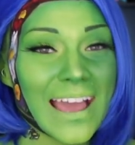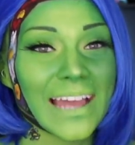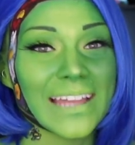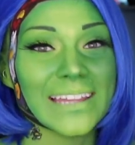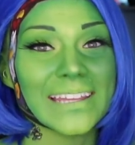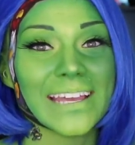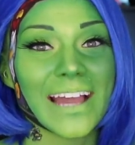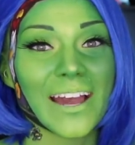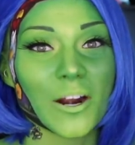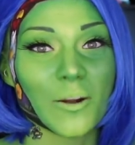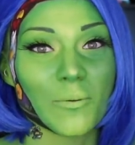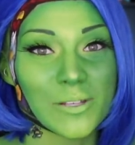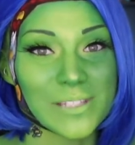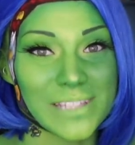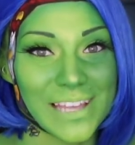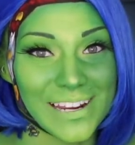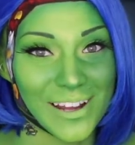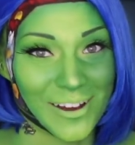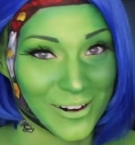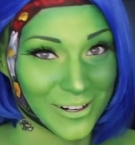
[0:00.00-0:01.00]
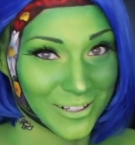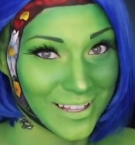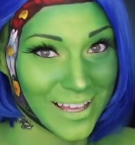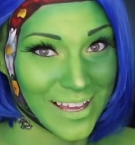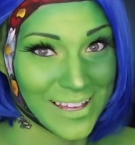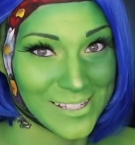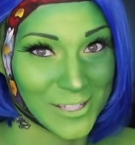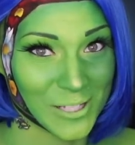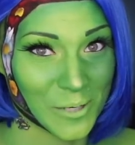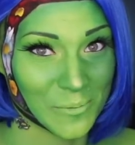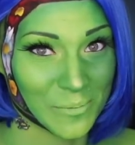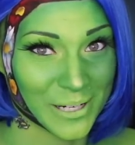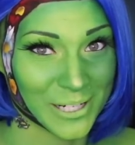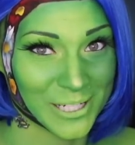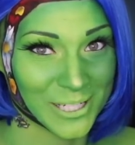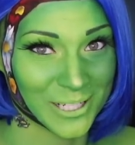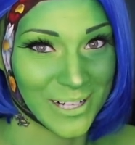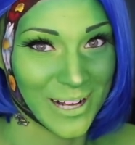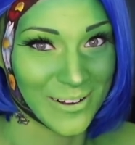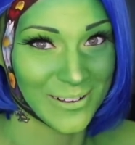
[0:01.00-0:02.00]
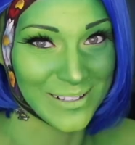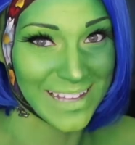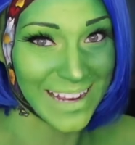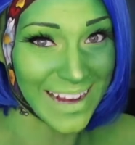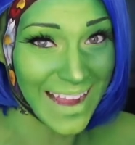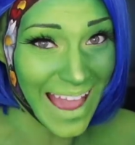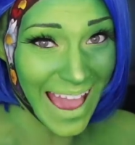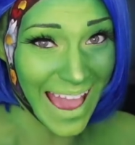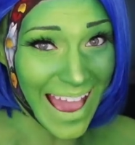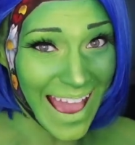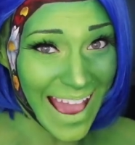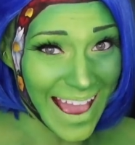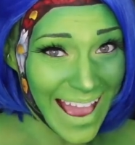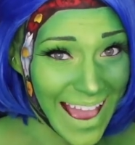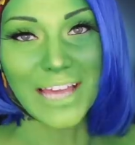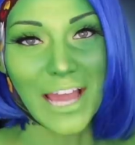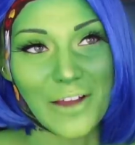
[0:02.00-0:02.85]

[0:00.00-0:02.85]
and they got almost 800 likes on their picture and I was like ah!